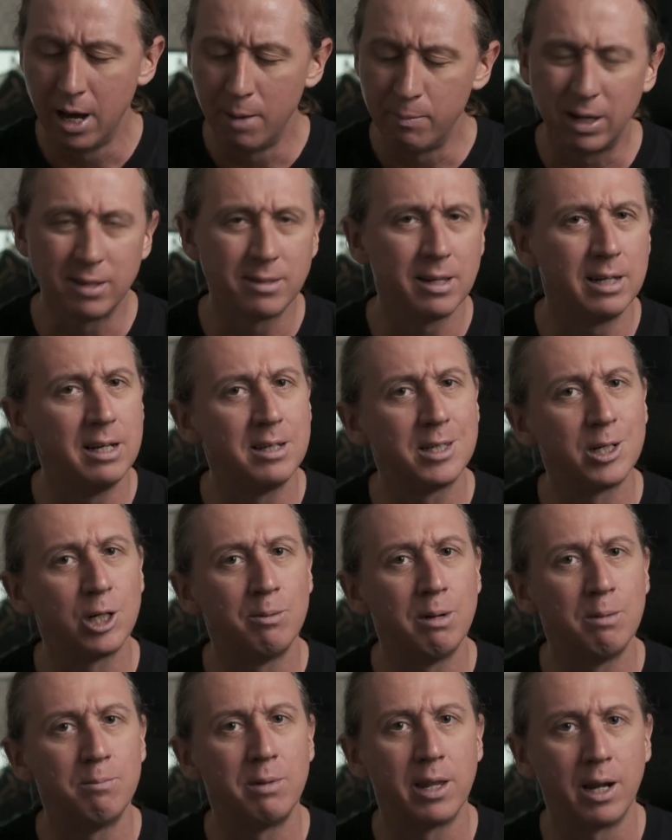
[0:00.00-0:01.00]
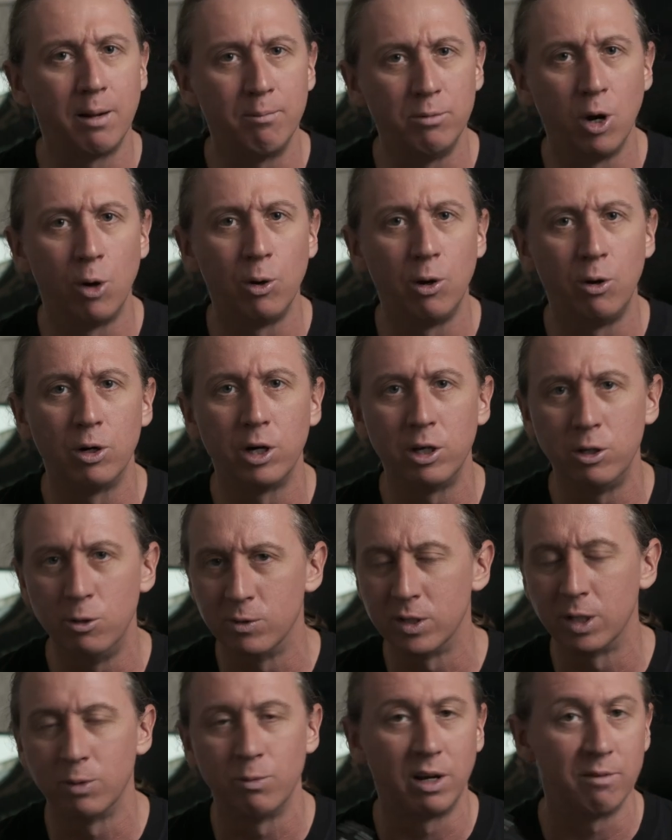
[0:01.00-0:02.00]
because I need to remember that I'm no longer
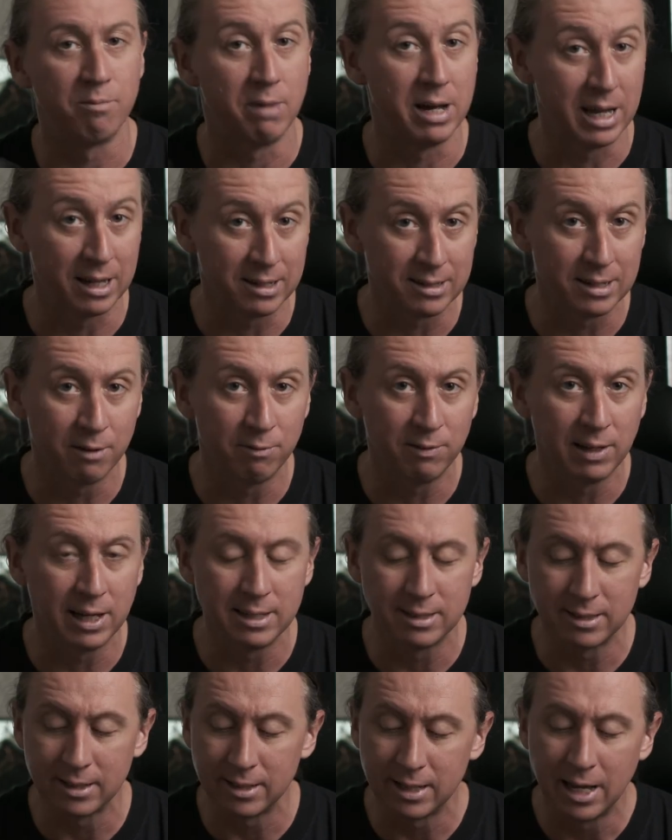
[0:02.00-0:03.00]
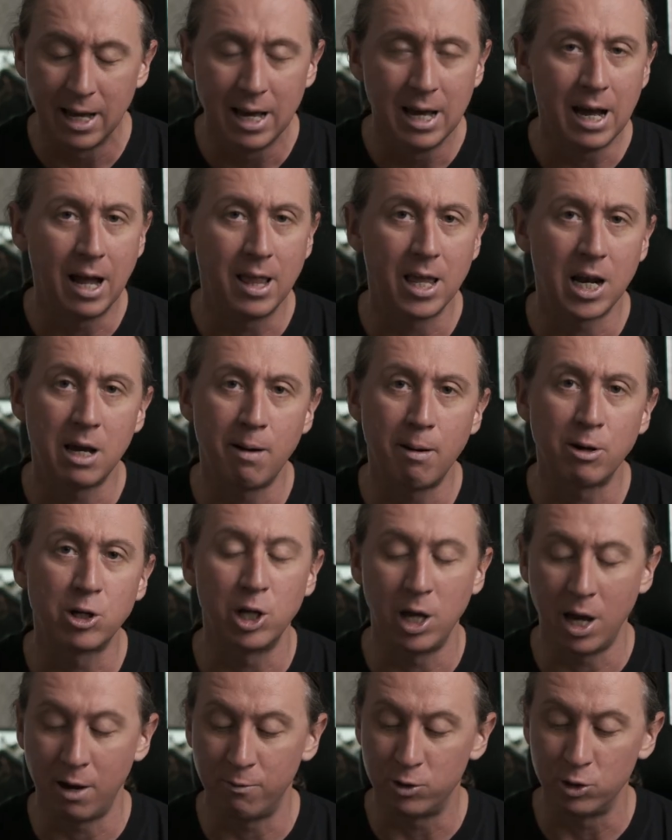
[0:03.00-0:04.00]
using one of my XF lenses, and then I
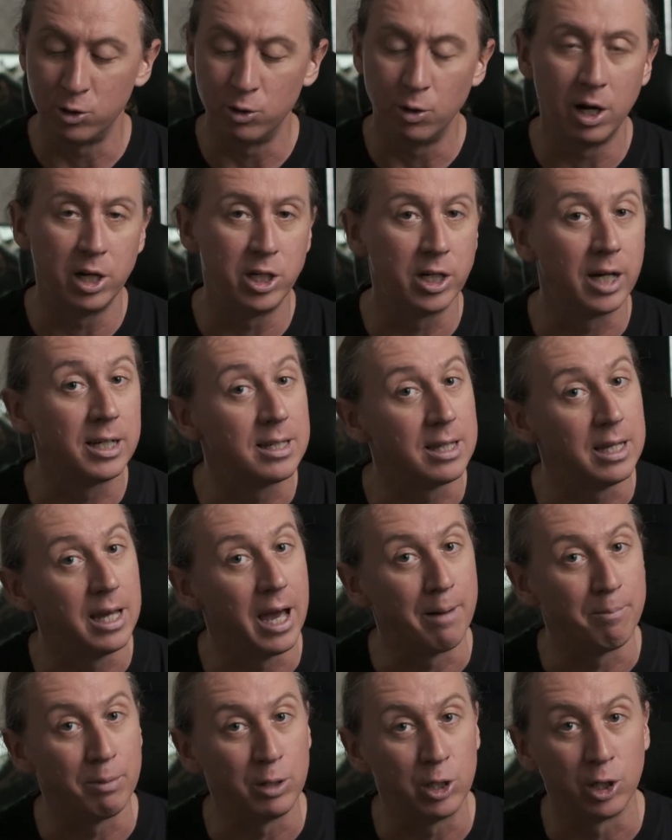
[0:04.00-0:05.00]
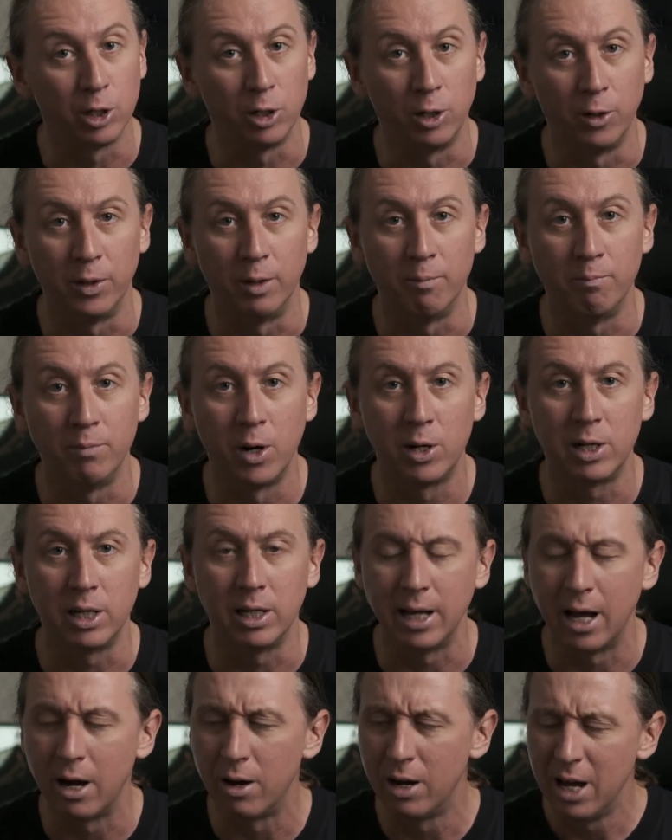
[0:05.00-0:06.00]
actually have to adjust the aperture on the body.
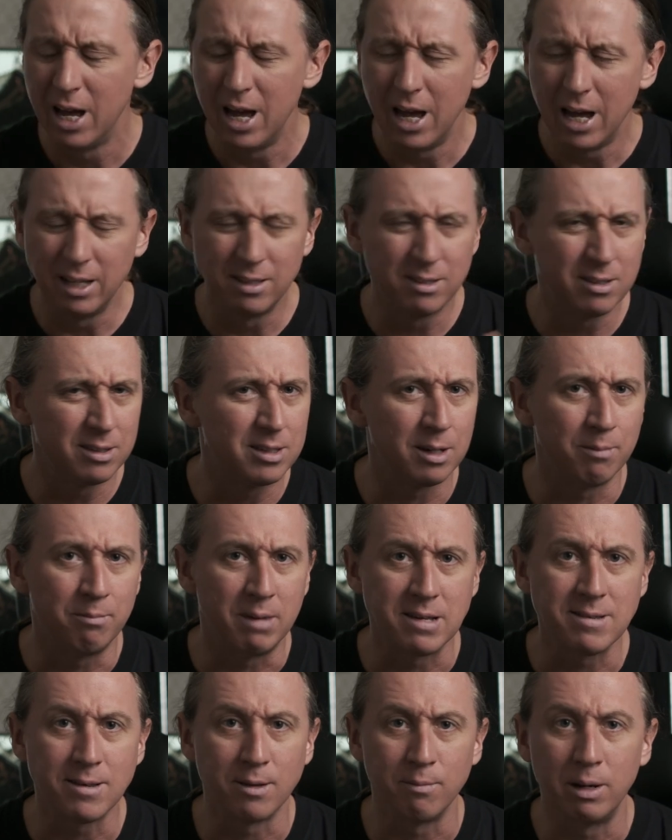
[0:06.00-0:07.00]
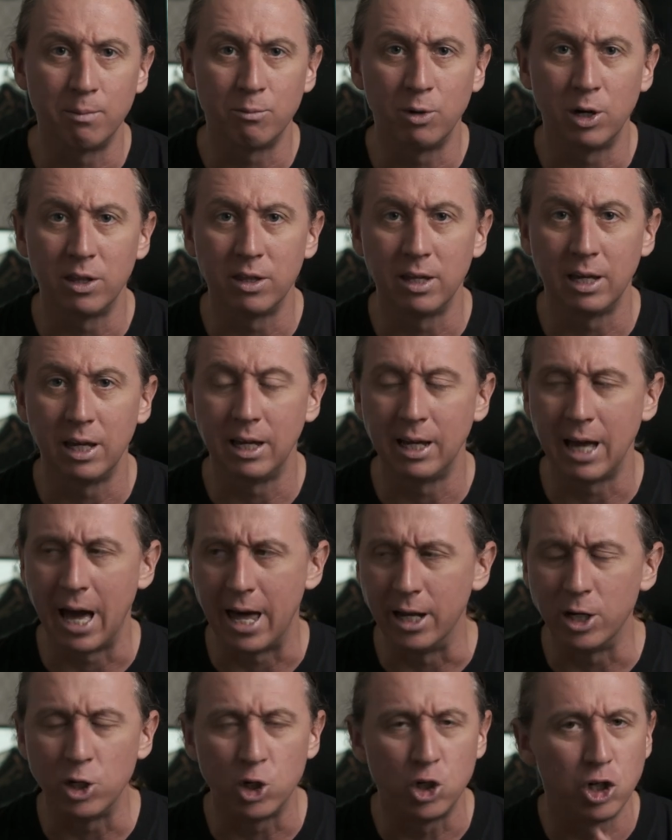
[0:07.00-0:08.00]
Now, it's just a muscle memory thing,
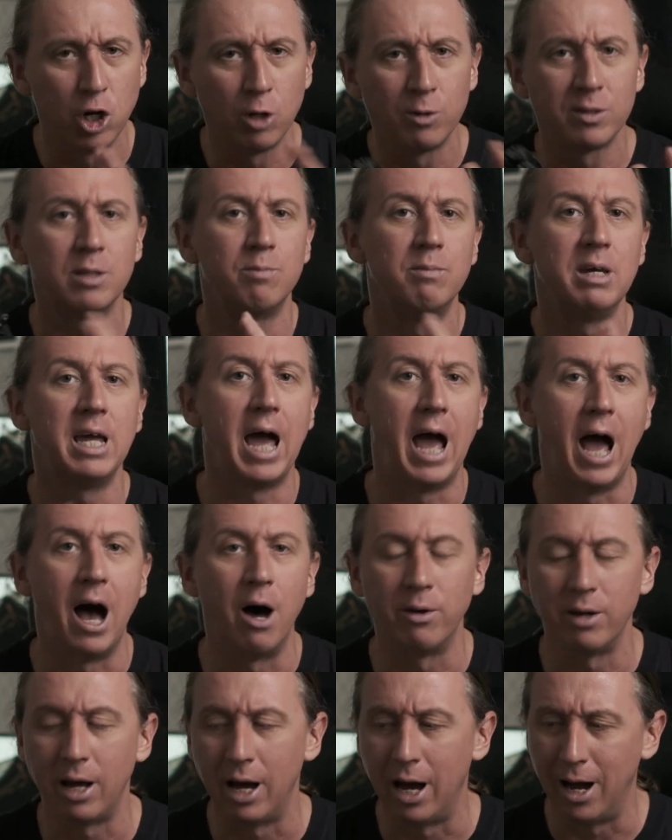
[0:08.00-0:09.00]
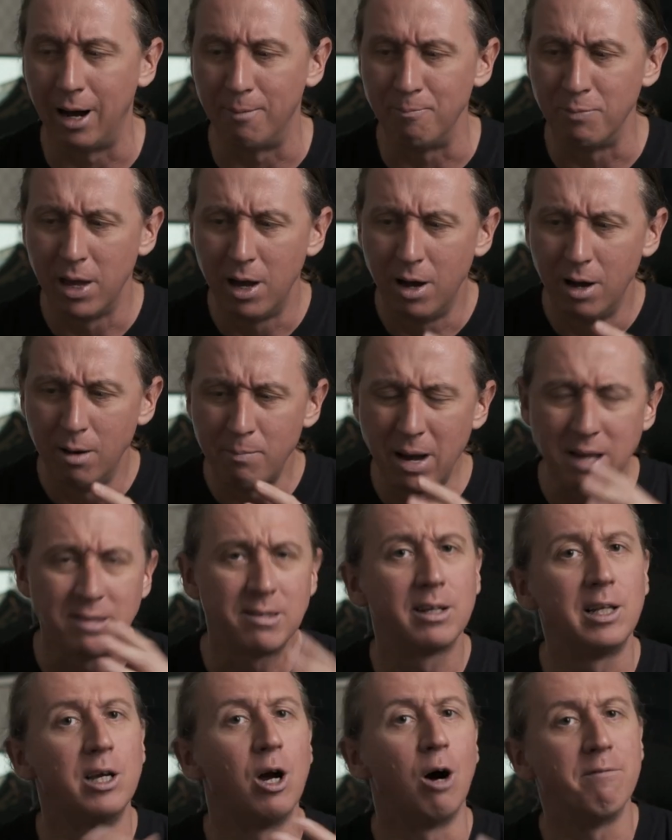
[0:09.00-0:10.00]
and it jolts me out
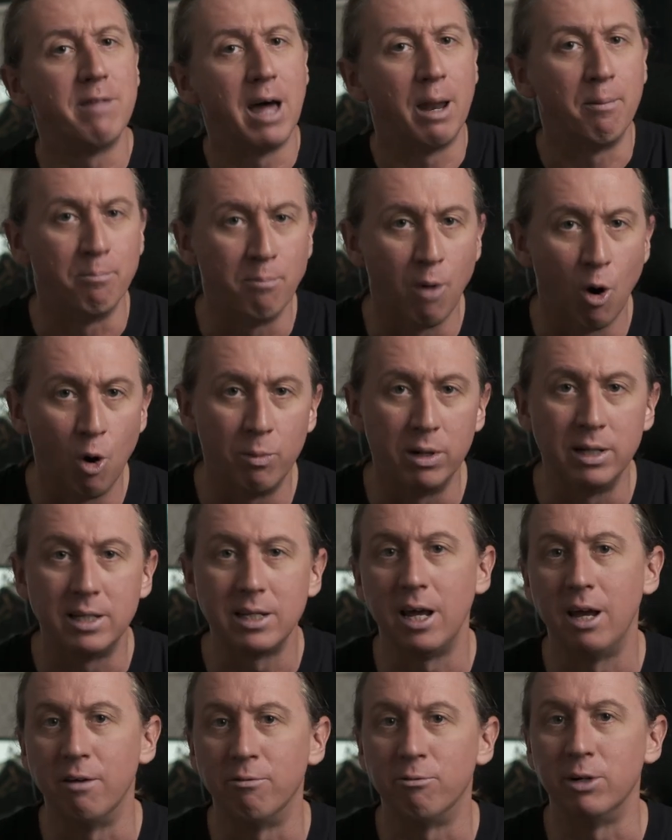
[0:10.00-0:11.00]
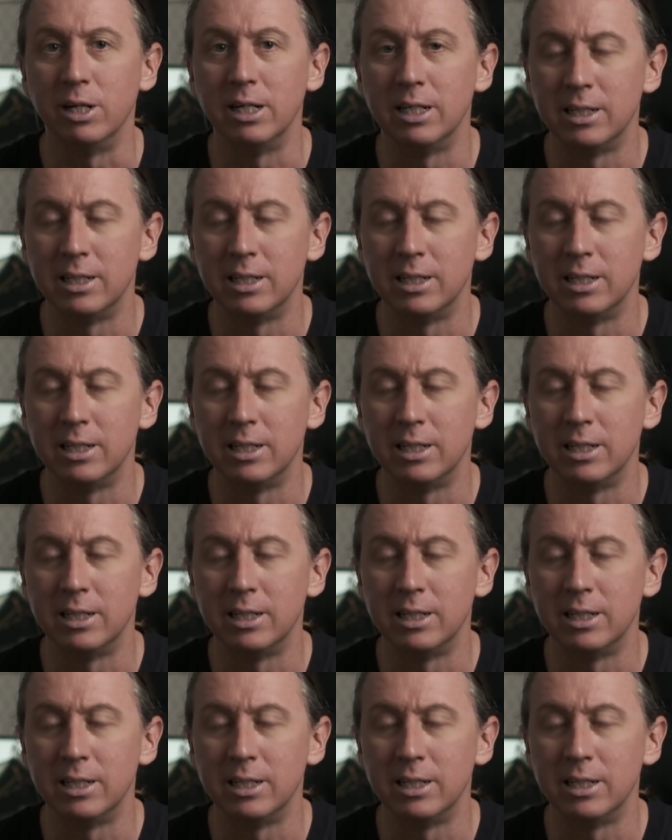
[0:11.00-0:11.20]
basically of that moment every